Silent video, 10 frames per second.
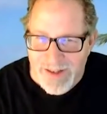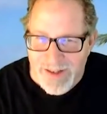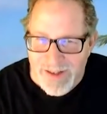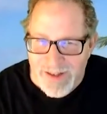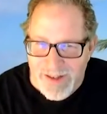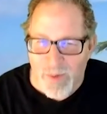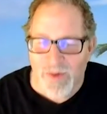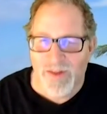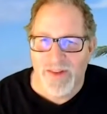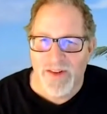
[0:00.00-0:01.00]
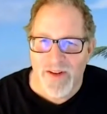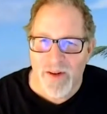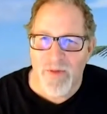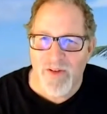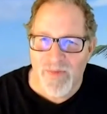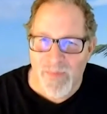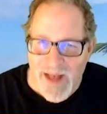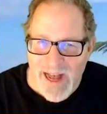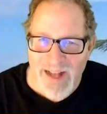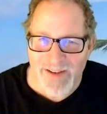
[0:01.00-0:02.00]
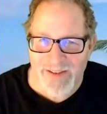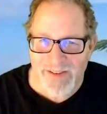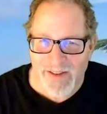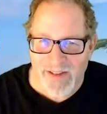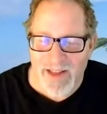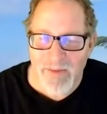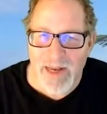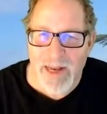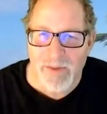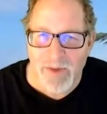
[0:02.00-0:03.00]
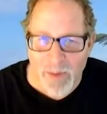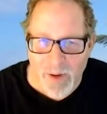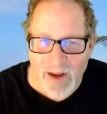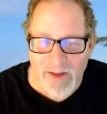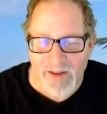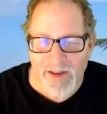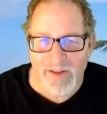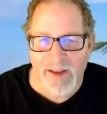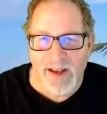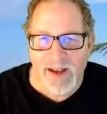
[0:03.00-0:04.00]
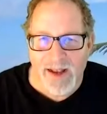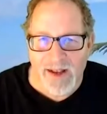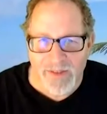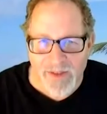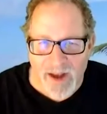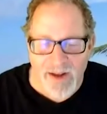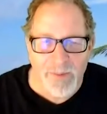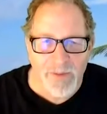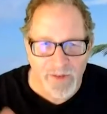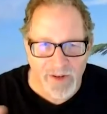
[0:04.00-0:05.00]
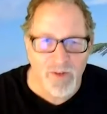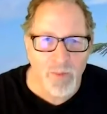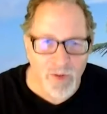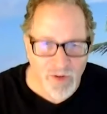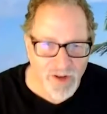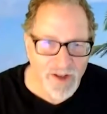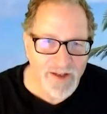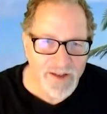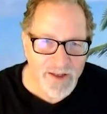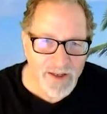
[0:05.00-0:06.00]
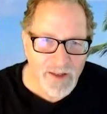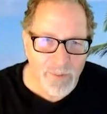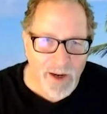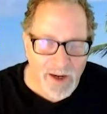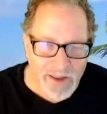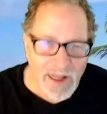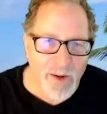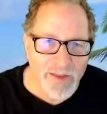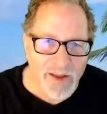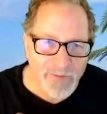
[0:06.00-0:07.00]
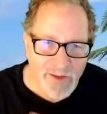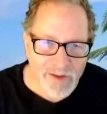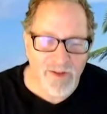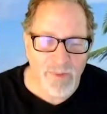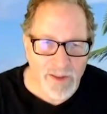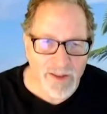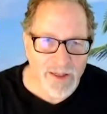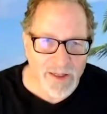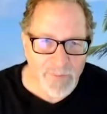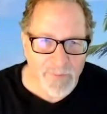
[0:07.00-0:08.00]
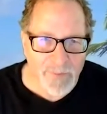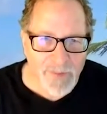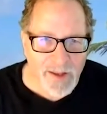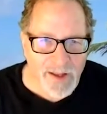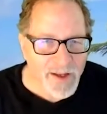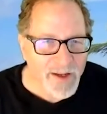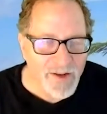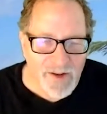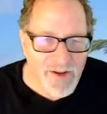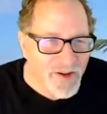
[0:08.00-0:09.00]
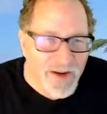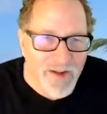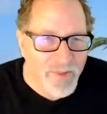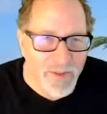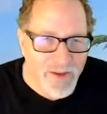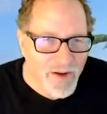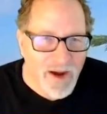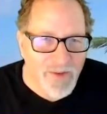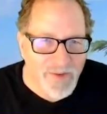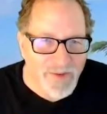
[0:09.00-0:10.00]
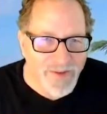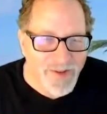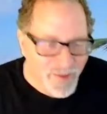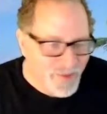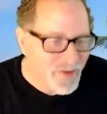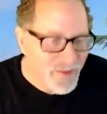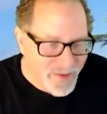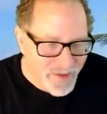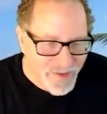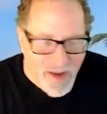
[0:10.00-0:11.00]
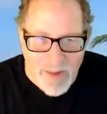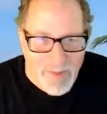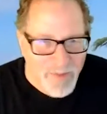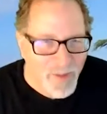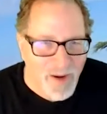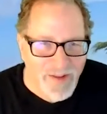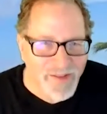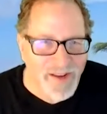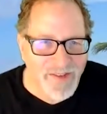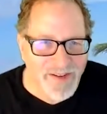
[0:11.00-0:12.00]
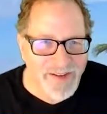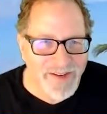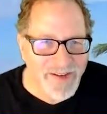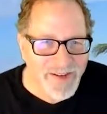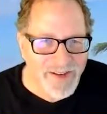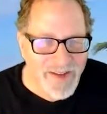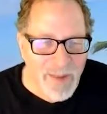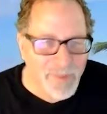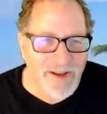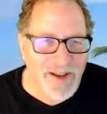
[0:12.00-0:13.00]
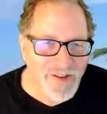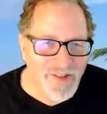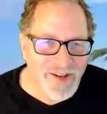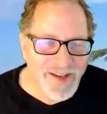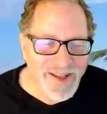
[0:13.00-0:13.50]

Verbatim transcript: Well, the, the number of patents they've been able to process has gone up six percent by allowing that flexibility. You don't have to be in the office to do the, the job of processing an application.